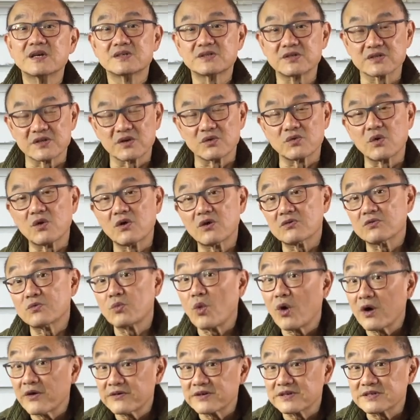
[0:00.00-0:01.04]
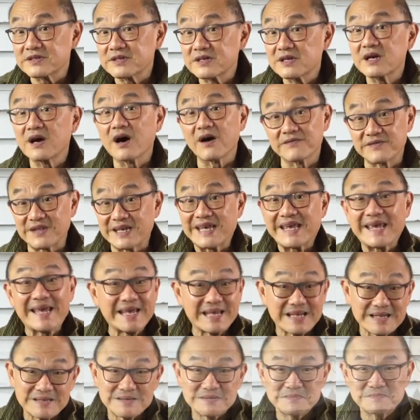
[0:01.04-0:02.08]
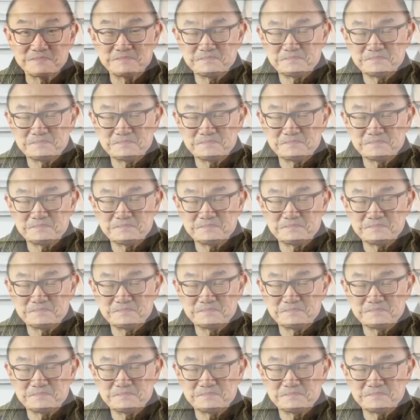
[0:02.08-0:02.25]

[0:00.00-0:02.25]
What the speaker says: to the raw warrant of the King.